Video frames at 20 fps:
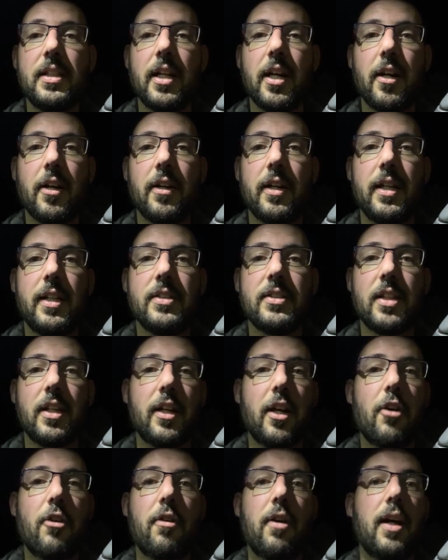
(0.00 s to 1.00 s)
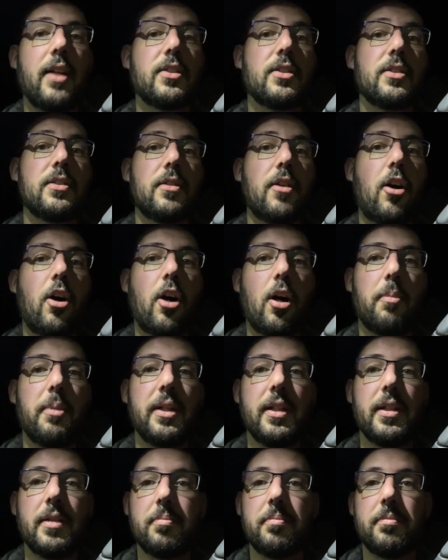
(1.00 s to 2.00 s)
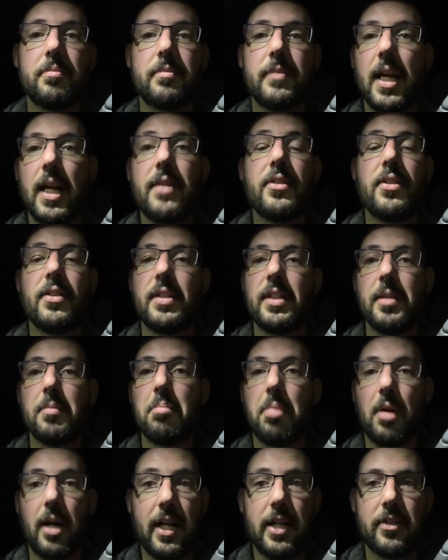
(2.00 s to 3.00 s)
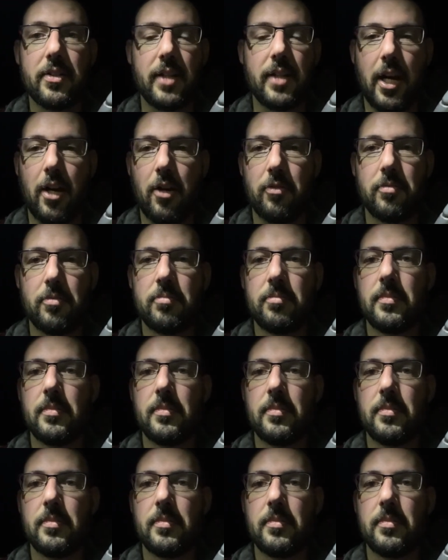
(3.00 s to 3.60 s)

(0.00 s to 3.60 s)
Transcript: there is a Horizon Hobby entity brand now.